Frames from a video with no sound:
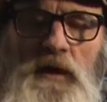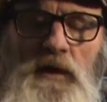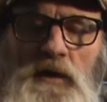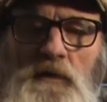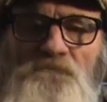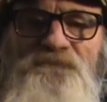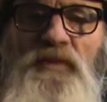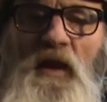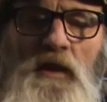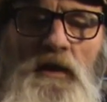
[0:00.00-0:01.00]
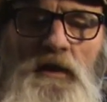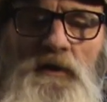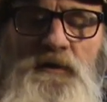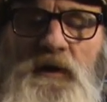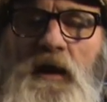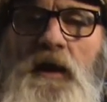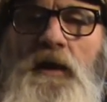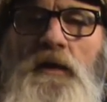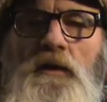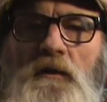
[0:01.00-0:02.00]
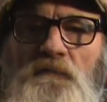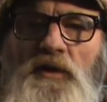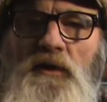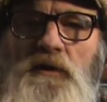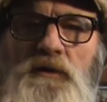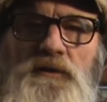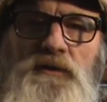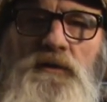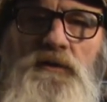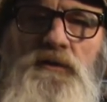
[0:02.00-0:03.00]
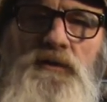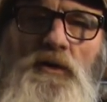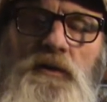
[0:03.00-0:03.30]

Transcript: Today I'm going to just show